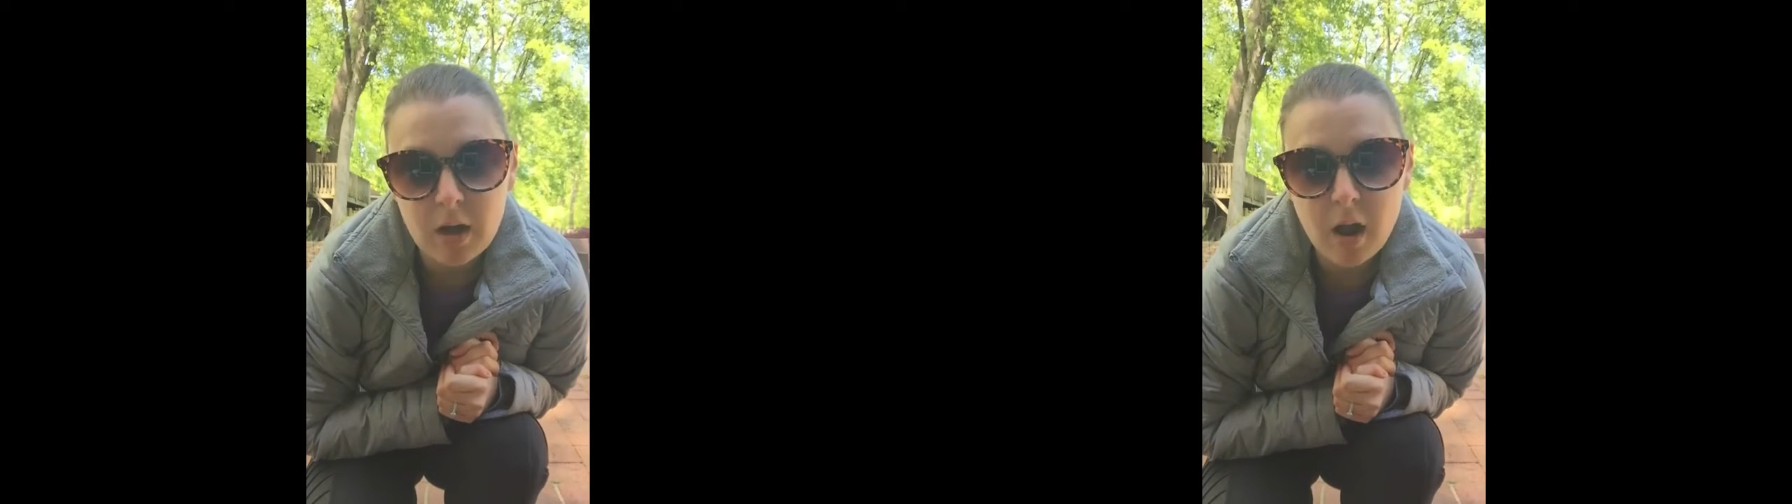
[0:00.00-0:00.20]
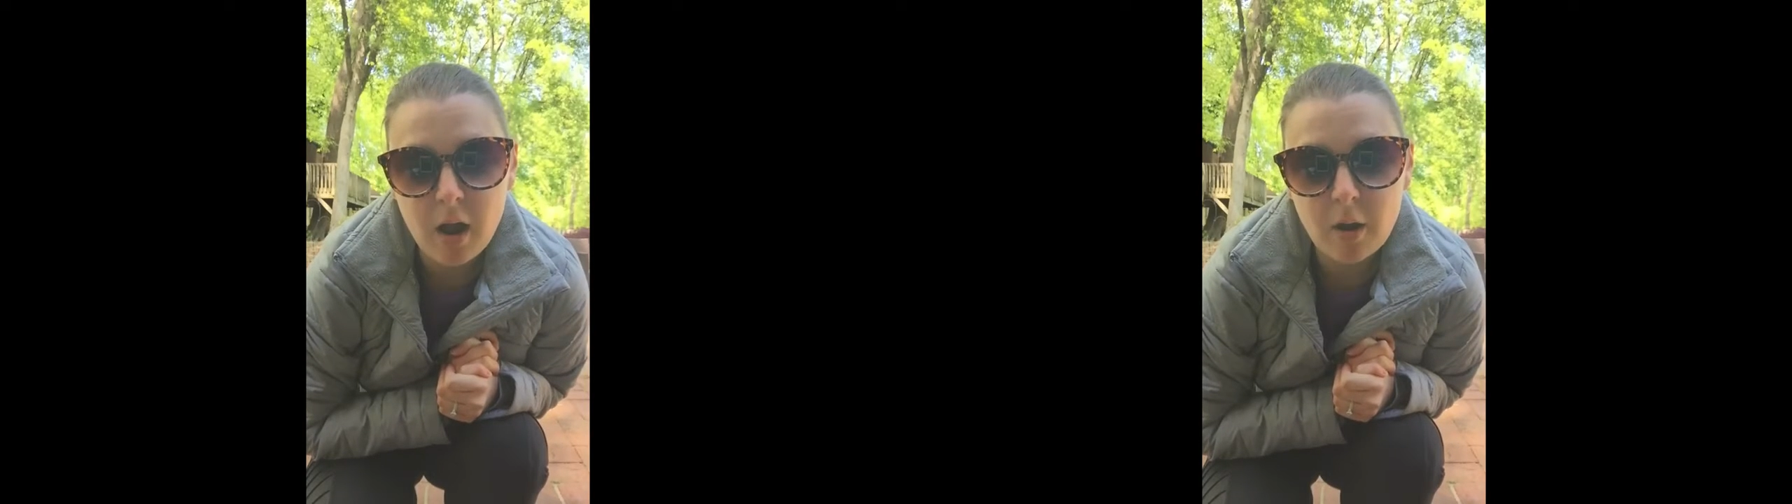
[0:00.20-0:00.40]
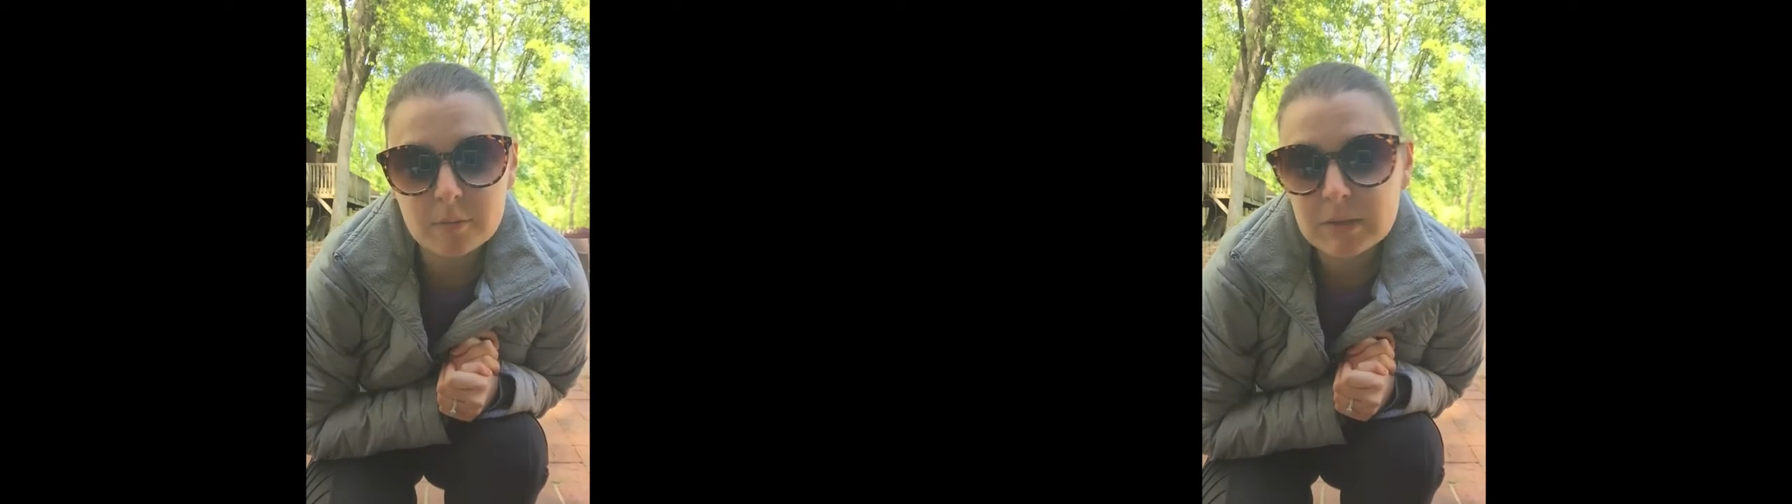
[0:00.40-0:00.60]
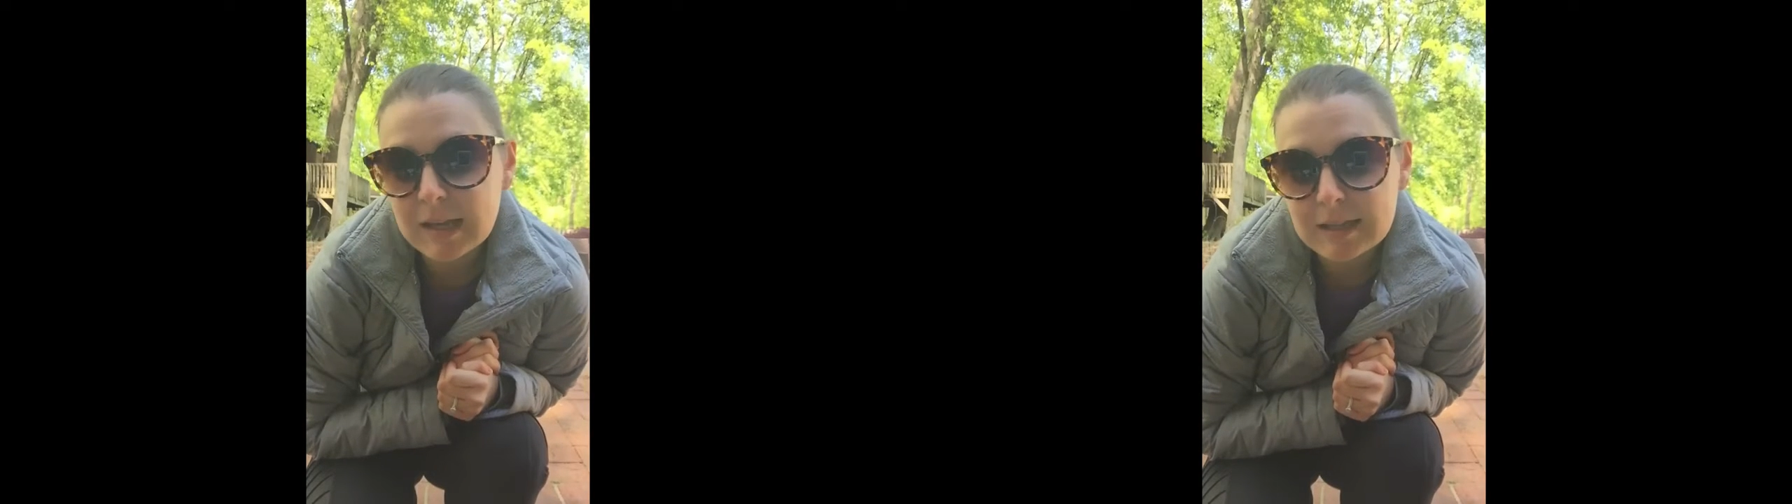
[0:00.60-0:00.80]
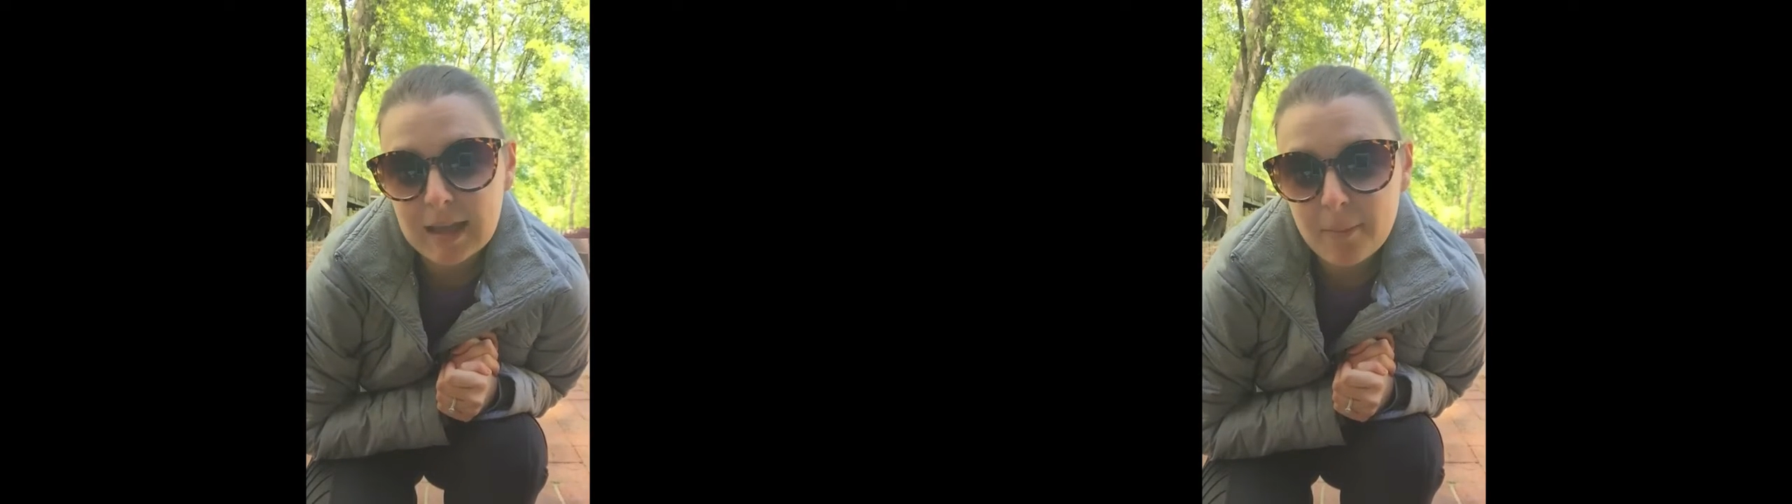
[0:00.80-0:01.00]
Um,
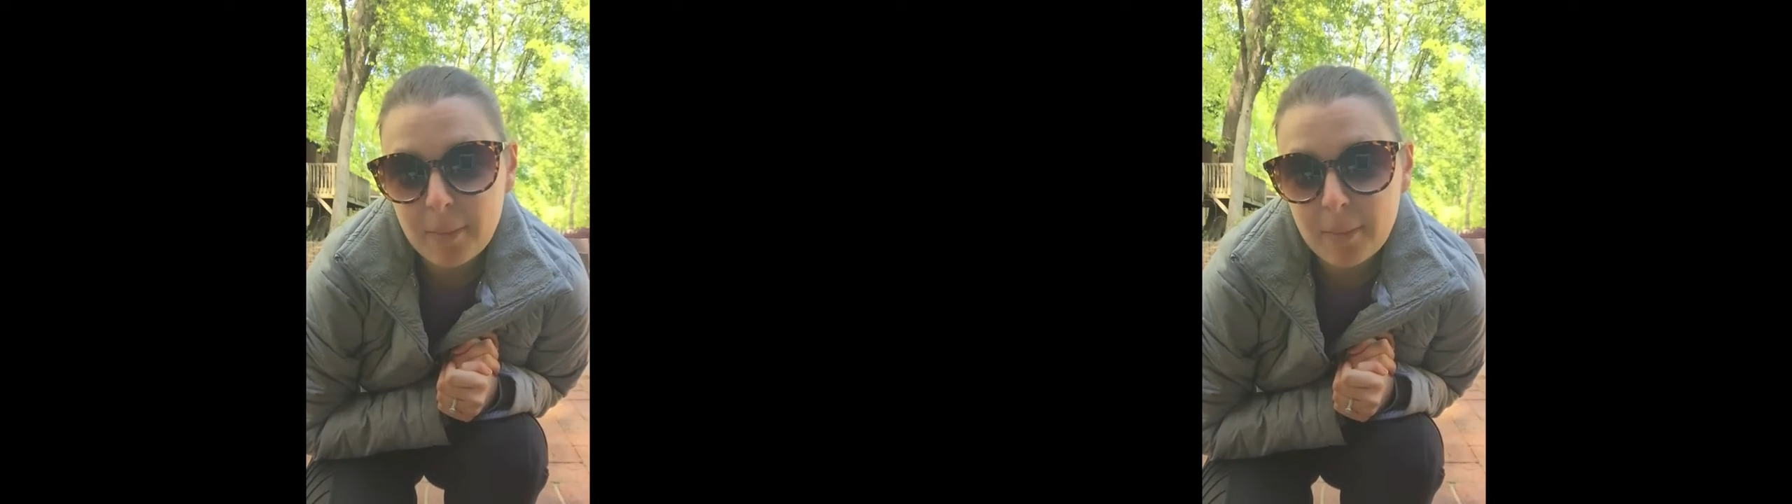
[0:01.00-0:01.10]
get that